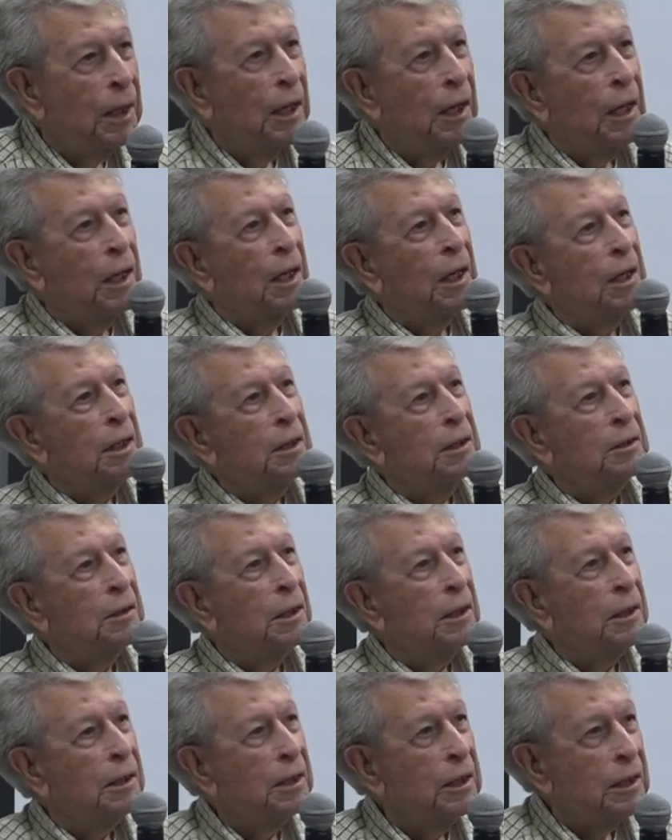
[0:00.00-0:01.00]
And
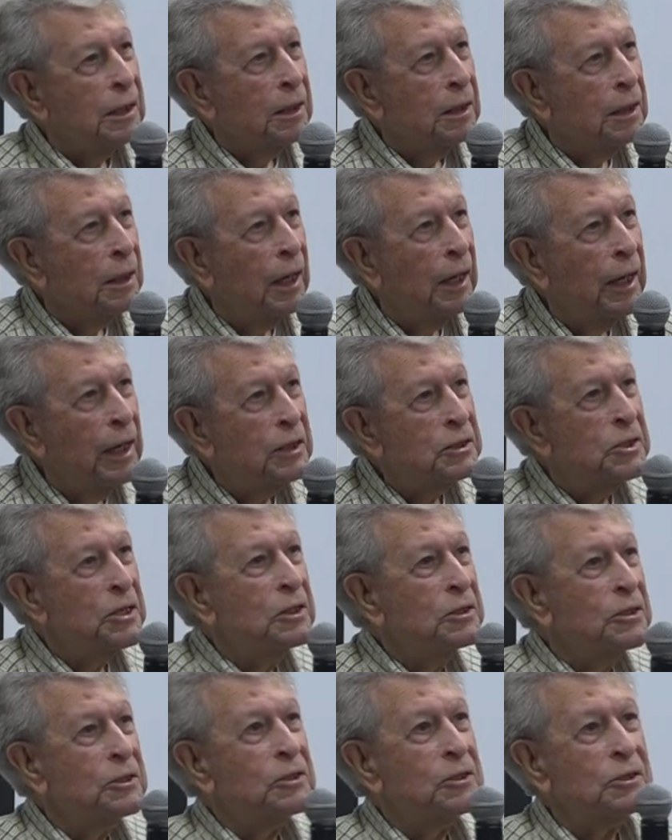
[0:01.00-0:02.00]
uh, as
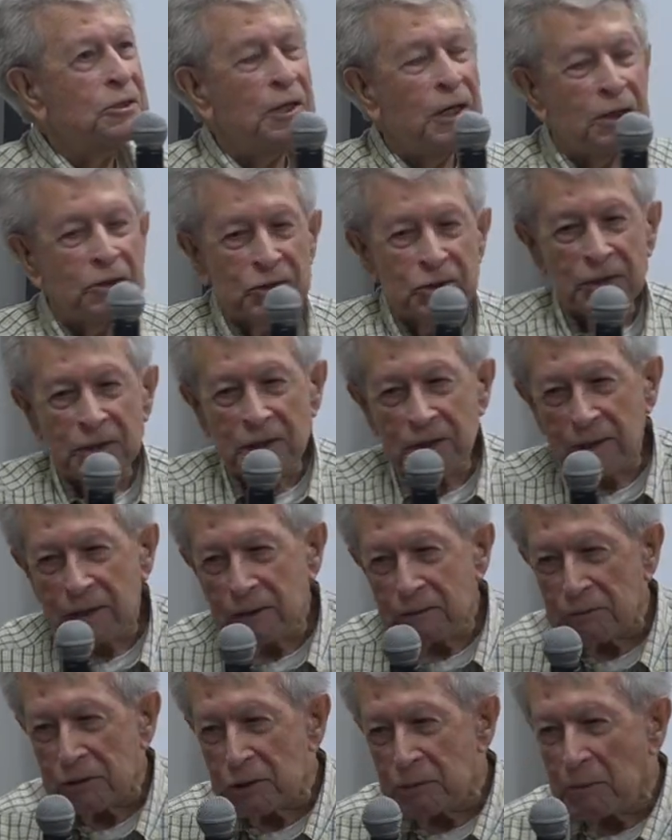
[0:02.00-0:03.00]
his successor,
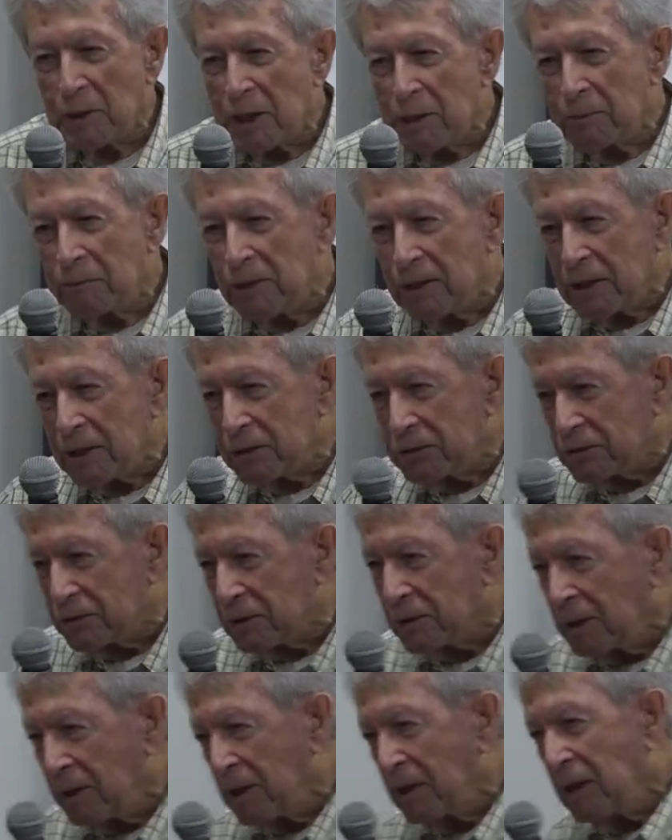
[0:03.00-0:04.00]
it was my
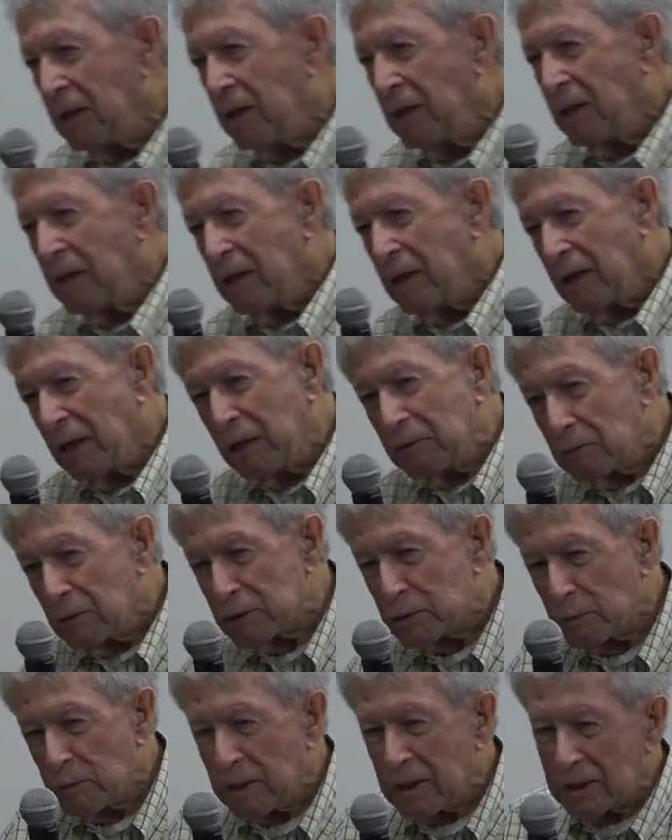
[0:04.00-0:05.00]
pleasure and
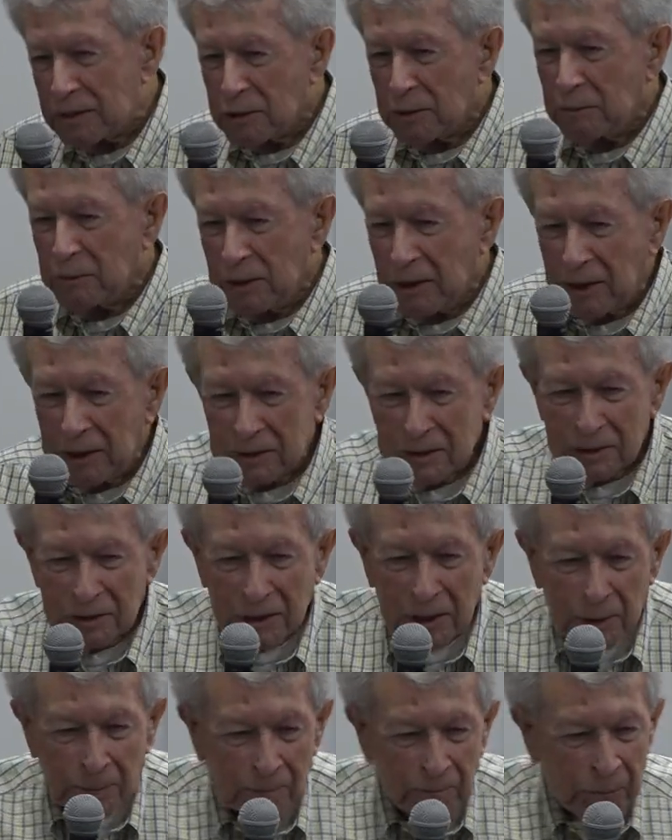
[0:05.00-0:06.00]

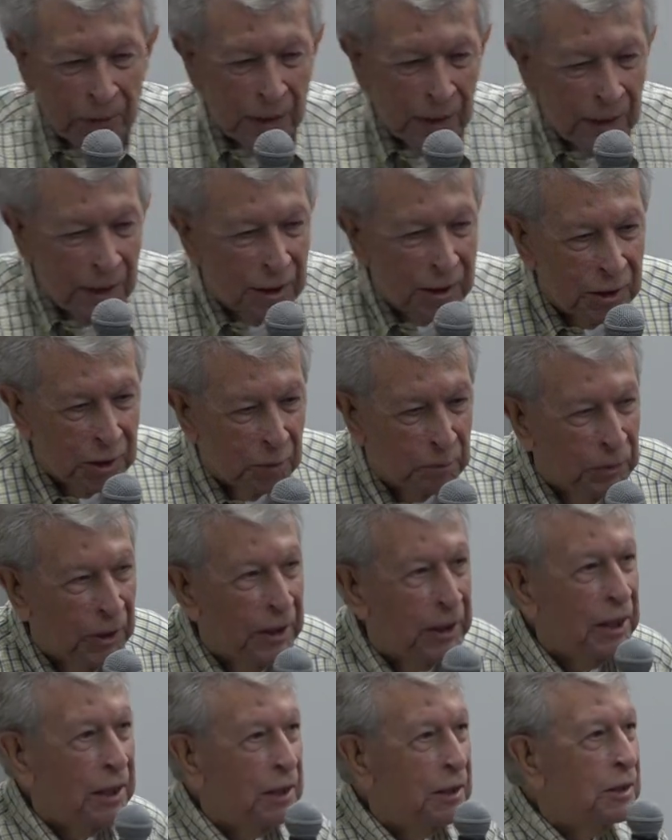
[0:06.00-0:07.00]
responsibility to
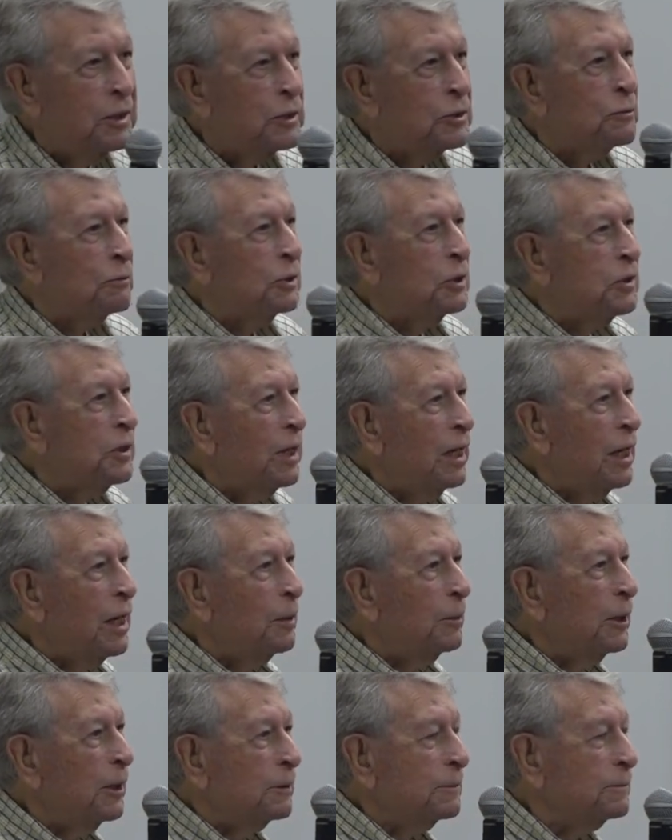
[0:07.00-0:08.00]
plan his
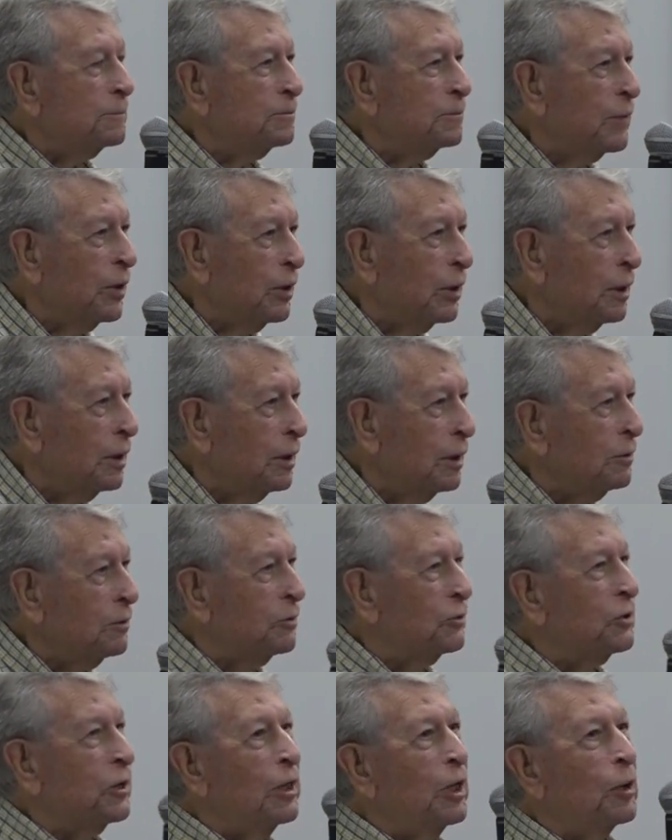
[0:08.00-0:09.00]
retirement
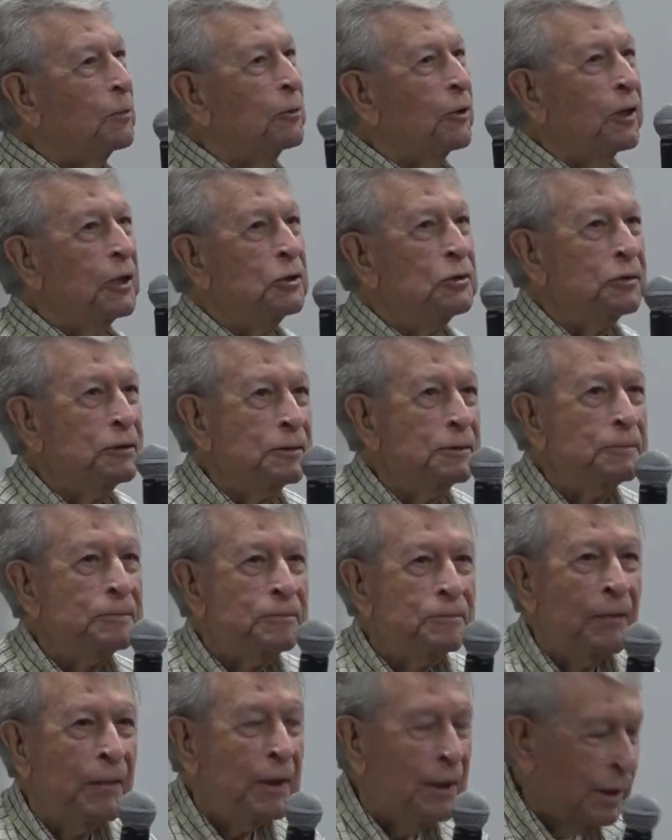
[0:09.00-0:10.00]
celebration.
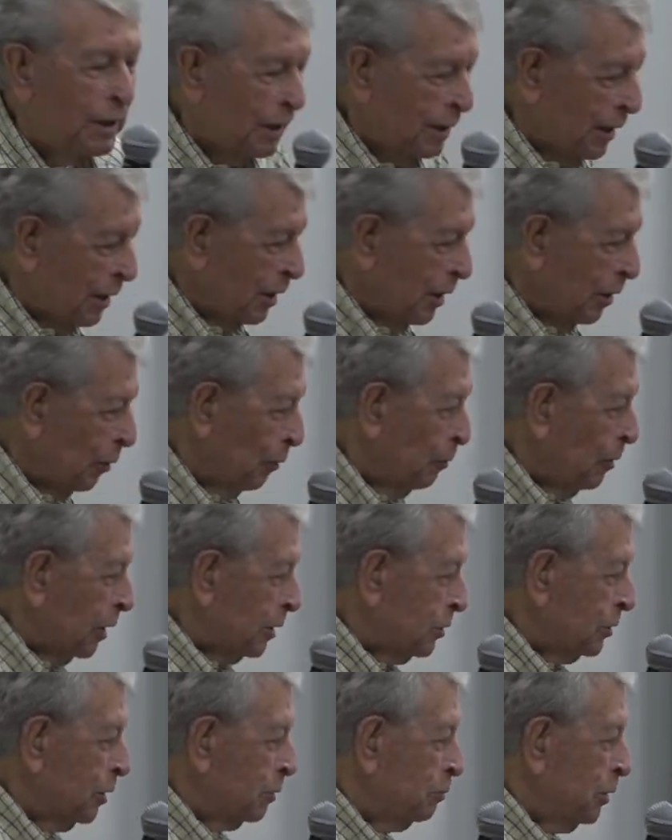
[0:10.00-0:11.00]
And
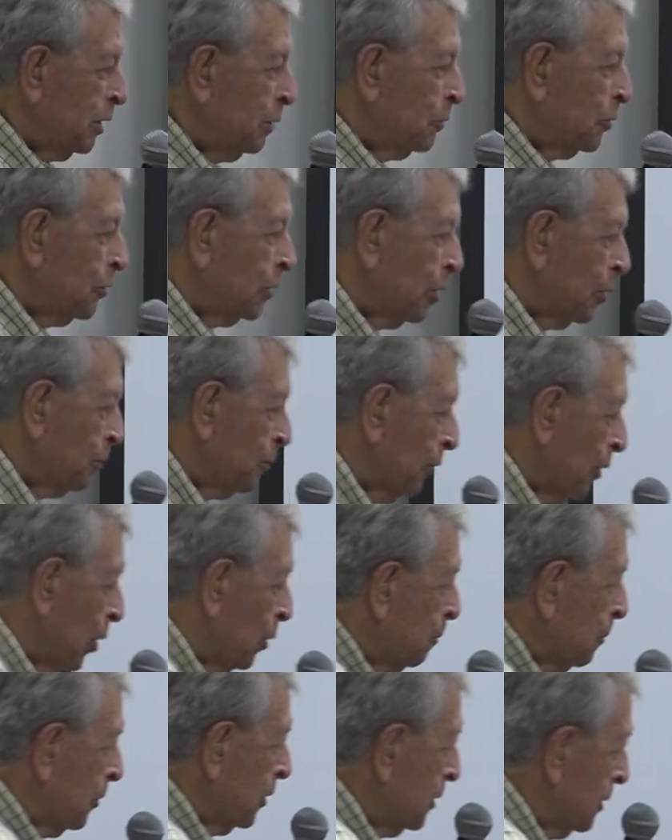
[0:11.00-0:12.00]
what could be more
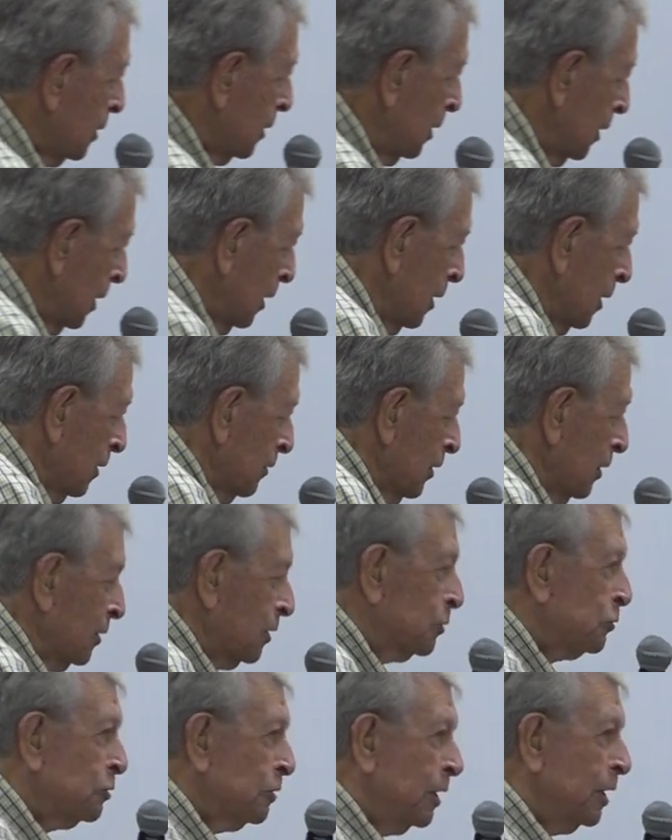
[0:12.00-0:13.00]
appropriate
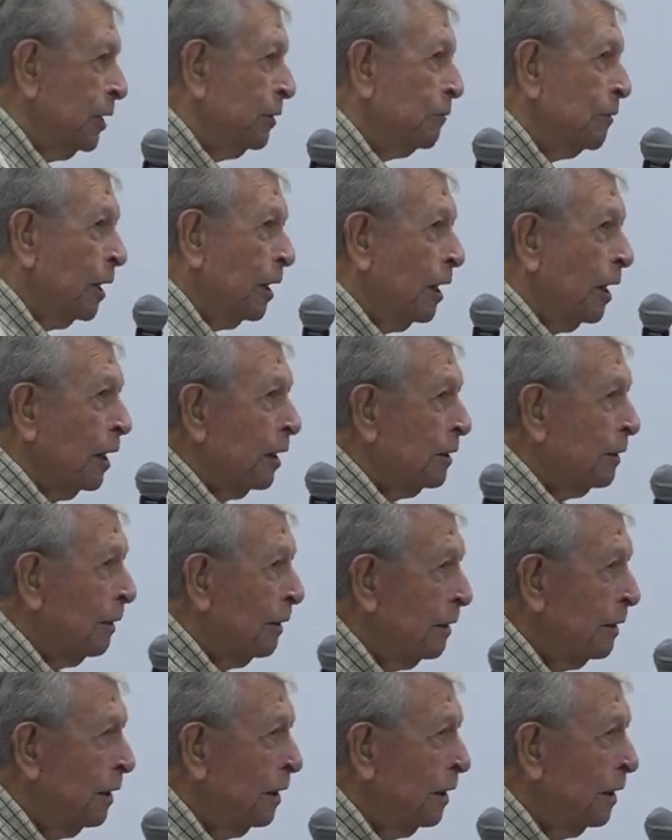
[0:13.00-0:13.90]
than a train ride?